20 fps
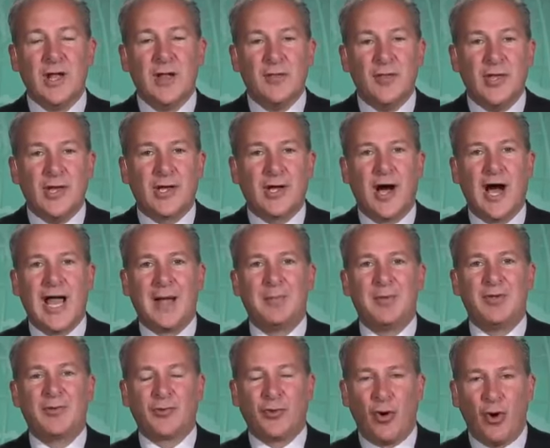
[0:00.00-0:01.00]
the
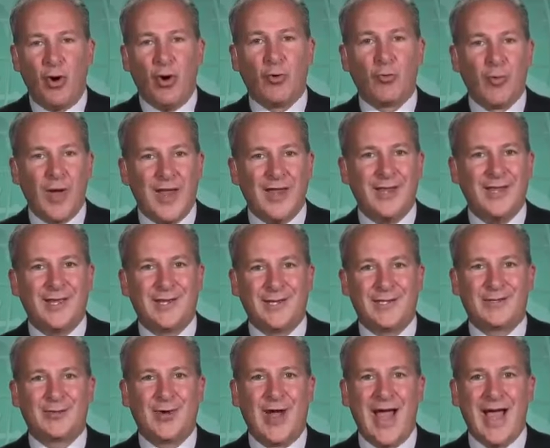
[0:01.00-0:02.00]
economy is already
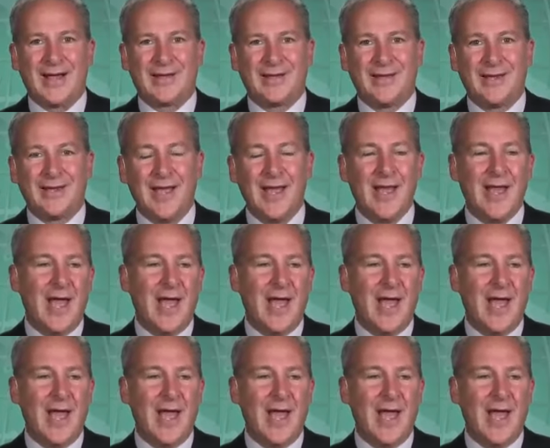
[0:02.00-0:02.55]
contracting.